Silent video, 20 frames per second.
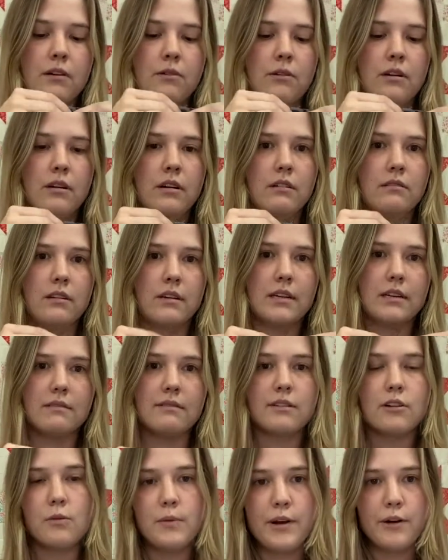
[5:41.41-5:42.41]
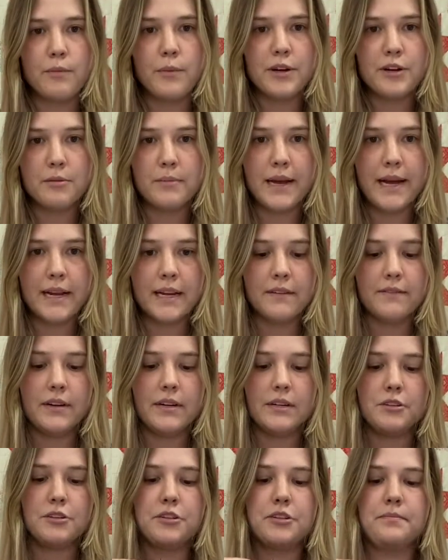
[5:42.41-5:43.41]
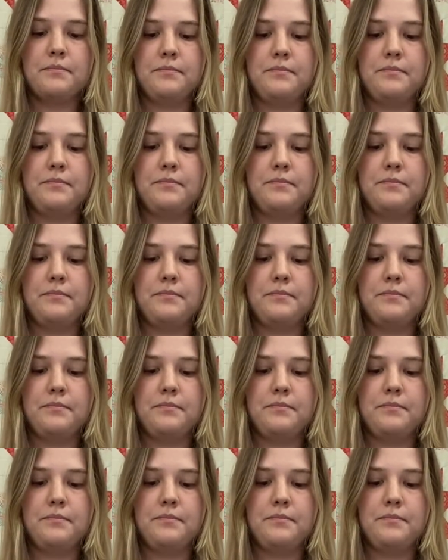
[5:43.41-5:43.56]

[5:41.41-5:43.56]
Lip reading: or it looks a little weird when your bag is finished.